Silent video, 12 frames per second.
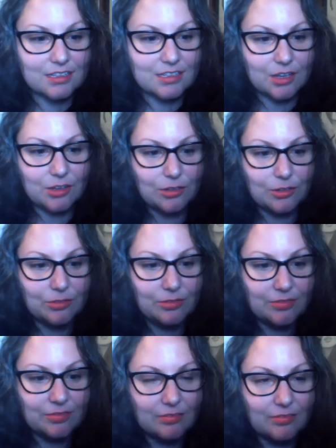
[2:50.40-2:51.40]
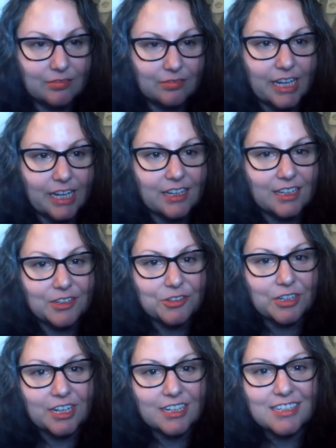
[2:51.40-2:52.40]
so like
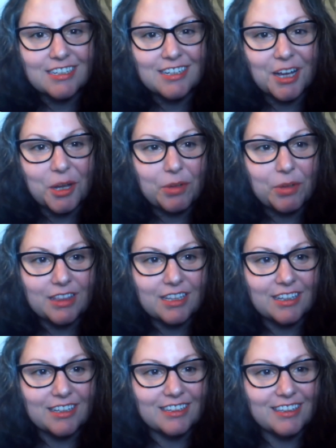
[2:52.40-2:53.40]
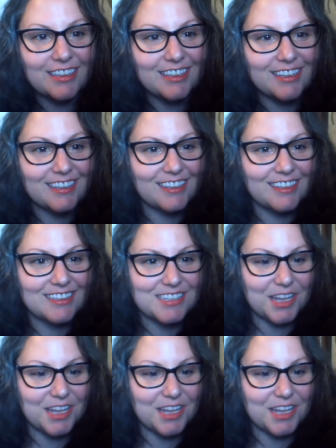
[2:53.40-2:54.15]
introduction, talk about the just talk